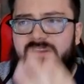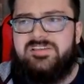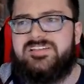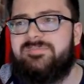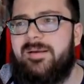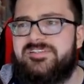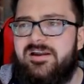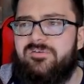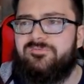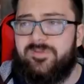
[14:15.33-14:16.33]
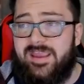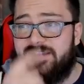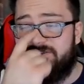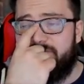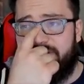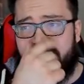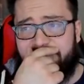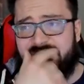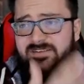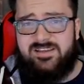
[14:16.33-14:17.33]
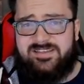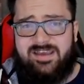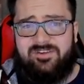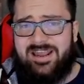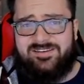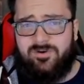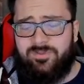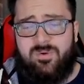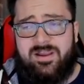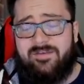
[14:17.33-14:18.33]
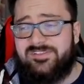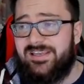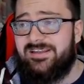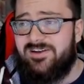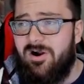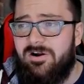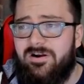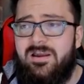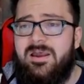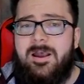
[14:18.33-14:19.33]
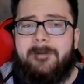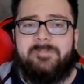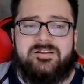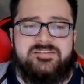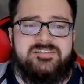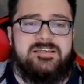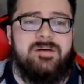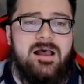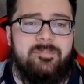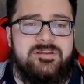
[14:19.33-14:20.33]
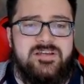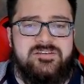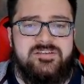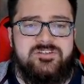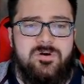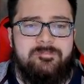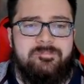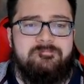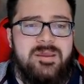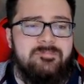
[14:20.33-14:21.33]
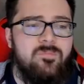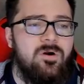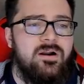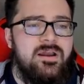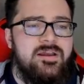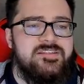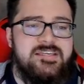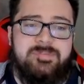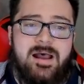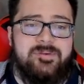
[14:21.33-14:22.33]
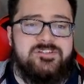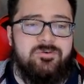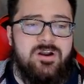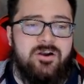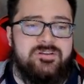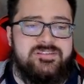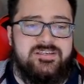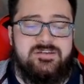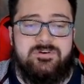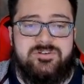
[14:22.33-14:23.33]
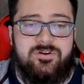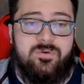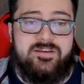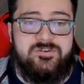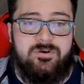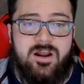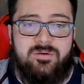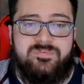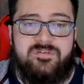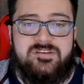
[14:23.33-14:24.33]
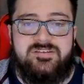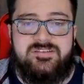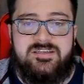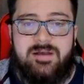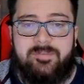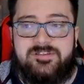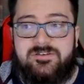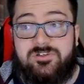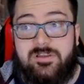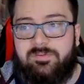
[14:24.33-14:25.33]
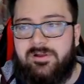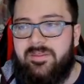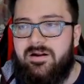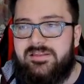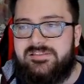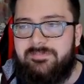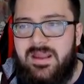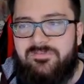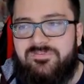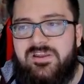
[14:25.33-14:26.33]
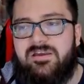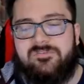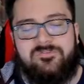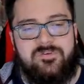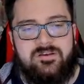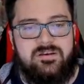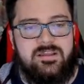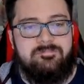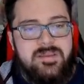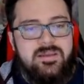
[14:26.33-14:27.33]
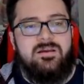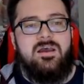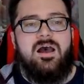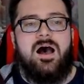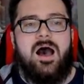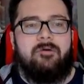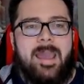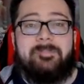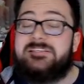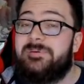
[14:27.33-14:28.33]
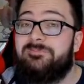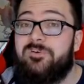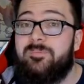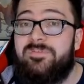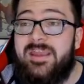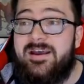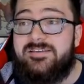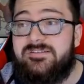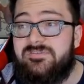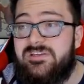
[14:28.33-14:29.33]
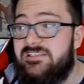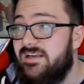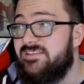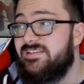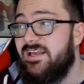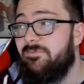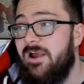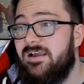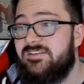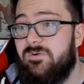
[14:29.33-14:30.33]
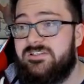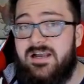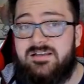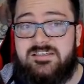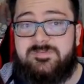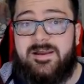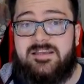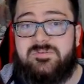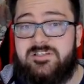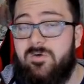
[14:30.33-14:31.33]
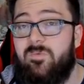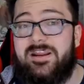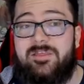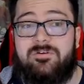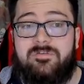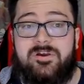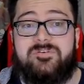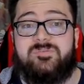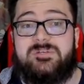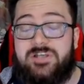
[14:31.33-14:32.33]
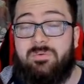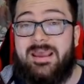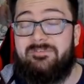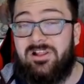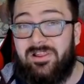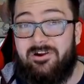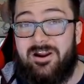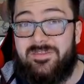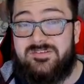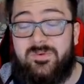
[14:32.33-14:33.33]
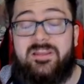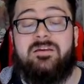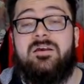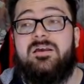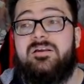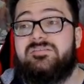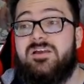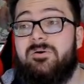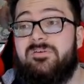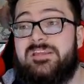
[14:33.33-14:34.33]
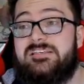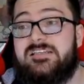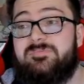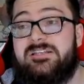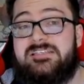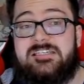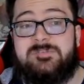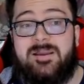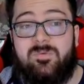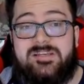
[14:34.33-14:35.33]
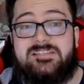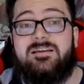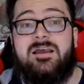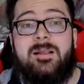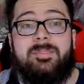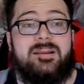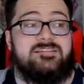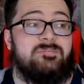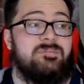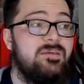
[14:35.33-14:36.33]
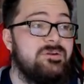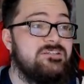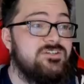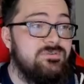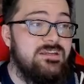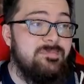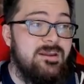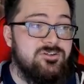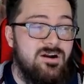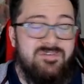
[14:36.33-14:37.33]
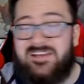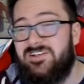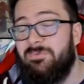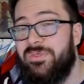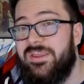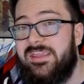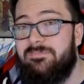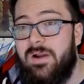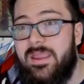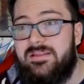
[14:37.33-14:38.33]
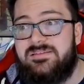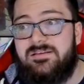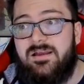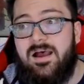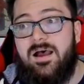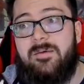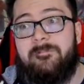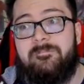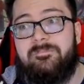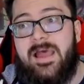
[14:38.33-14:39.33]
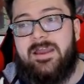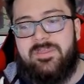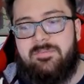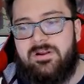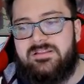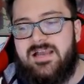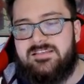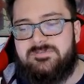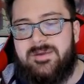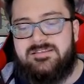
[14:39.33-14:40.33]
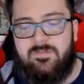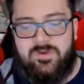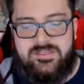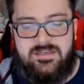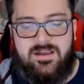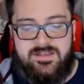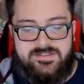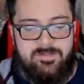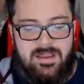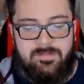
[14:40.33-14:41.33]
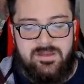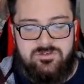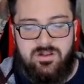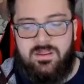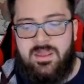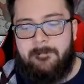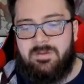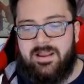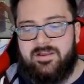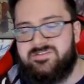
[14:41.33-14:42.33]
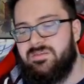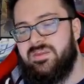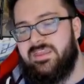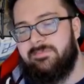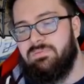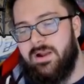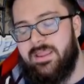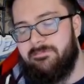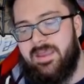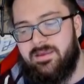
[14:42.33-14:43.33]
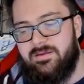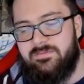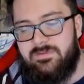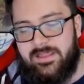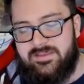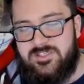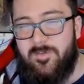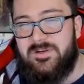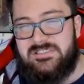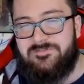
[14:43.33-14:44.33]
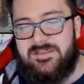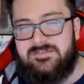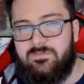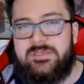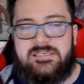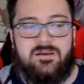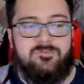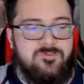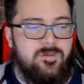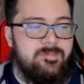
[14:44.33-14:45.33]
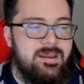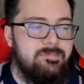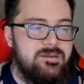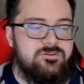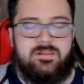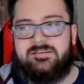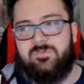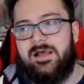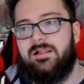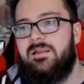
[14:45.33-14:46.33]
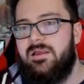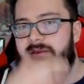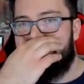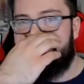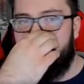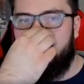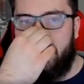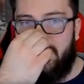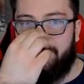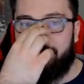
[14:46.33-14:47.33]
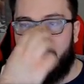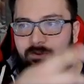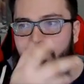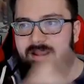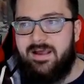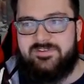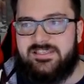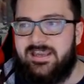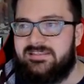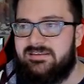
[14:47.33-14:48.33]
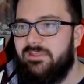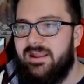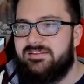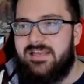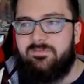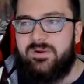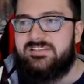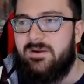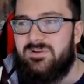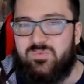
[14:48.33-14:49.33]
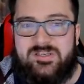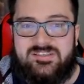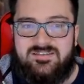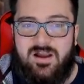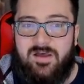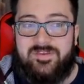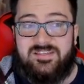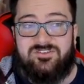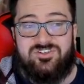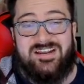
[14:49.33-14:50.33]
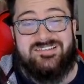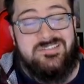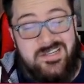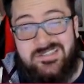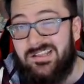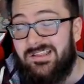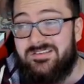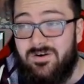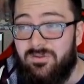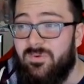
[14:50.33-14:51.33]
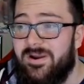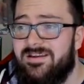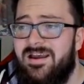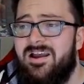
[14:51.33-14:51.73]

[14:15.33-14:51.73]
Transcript: Seed Bomb is there for the Excadrill if he does have it. Earthquake obviously hits it harder, but Seed Bomb does do a bit more. Seed Bomb is doing 160, whereas Earthquake is doing 150, so Seed Bomb is usually the play there against the Manaphy if it need be. Rapid Spin for removing hazards if he does set up rocks or Toxic Spikes. We don't want either of those. We don't have a Cleric this week, so if he does bring T-Spike Wheezing, that is something that we do need to make sure of. I don't think he'd bring it. I don't think he'd bring Toxic Spikes on Wheezing because of the Mega Beedrill, but I also think he'd bring Mega, like, super defensive Wheezing for the Mega Beedrill as well. So Earthquake obviously hits everything outside of Wheezing. Once Wheezing's gone, this thing just kind of sits and clicks Earthquake.